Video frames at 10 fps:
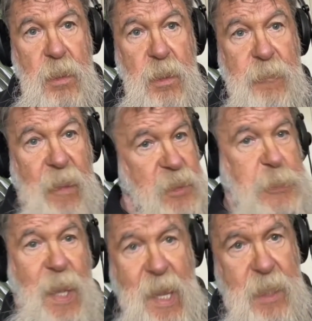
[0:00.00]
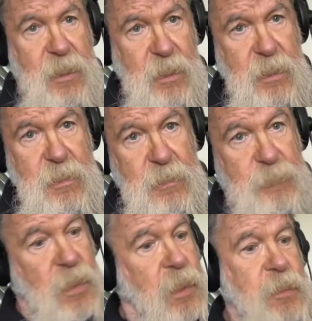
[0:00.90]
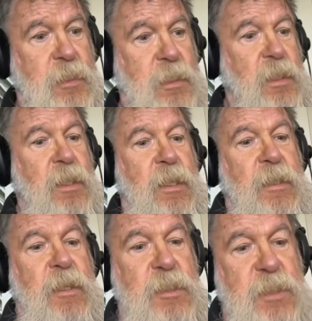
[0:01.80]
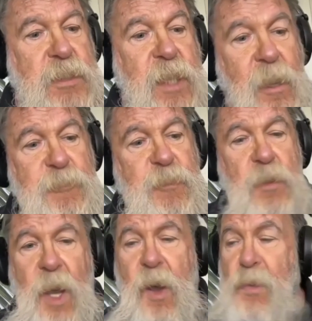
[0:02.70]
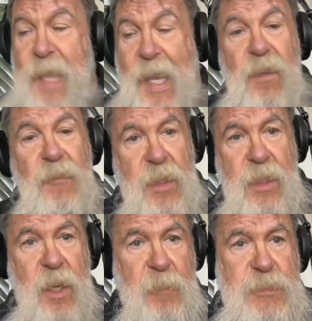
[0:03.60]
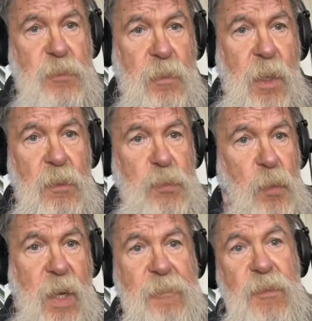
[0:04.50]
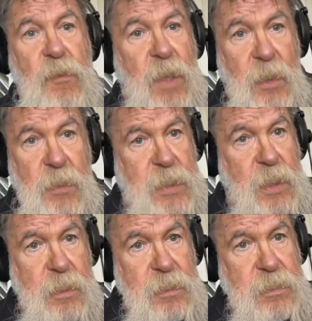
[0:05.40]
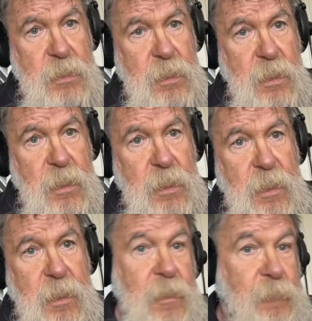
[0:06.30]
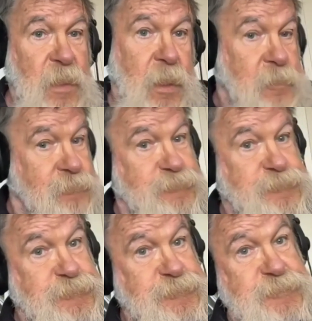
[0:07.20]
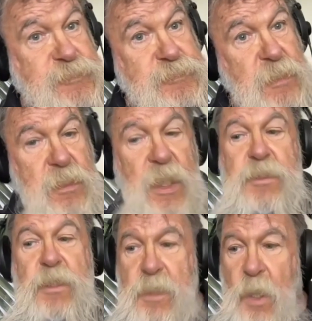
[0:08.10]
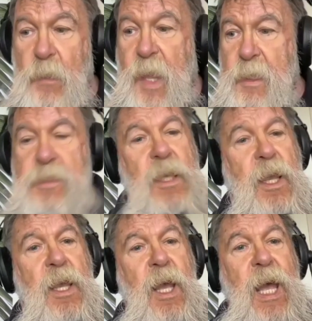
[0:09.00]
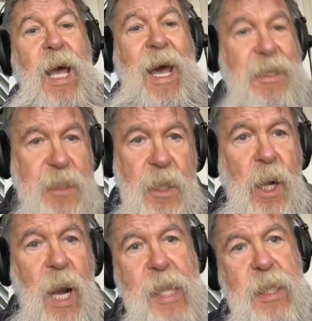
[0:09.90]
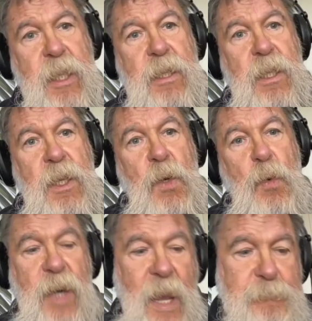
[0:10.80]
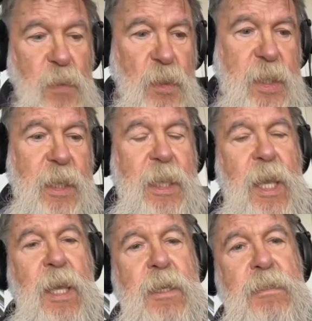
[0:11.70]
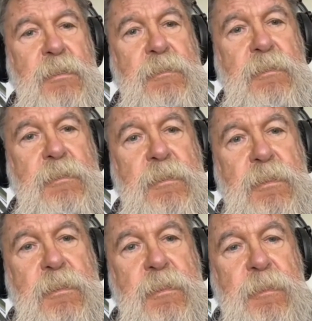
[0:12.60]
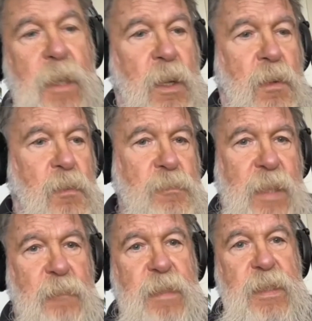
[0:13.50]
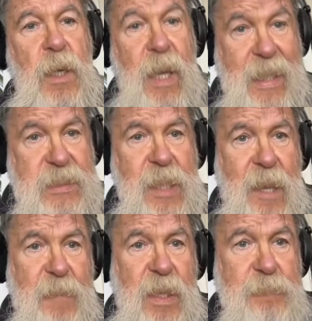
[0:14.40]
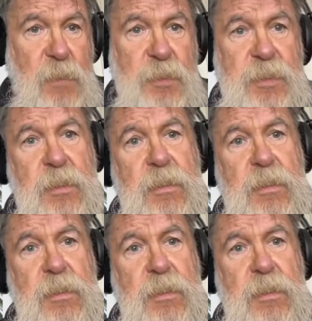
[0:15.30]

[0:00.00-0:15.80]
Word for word: That's fine. But does this help their cause? I don't think it helps their cause, whatever their cause is. But let's just go down to say, I didn't like it. Would I book it again? No, that would have been the last time I'd have booked it